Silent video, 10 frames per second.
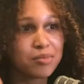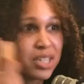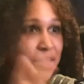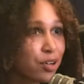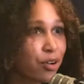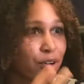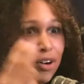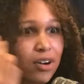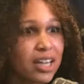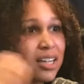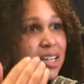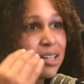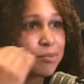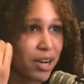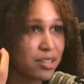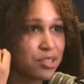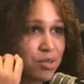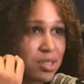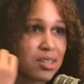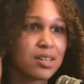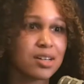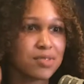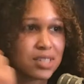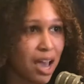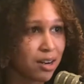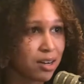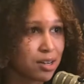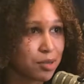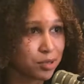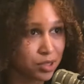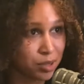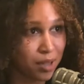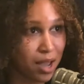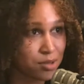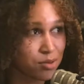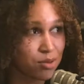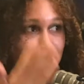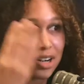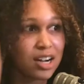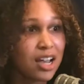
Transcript: Diva Curl. Any brand that you could think of is at her supply store.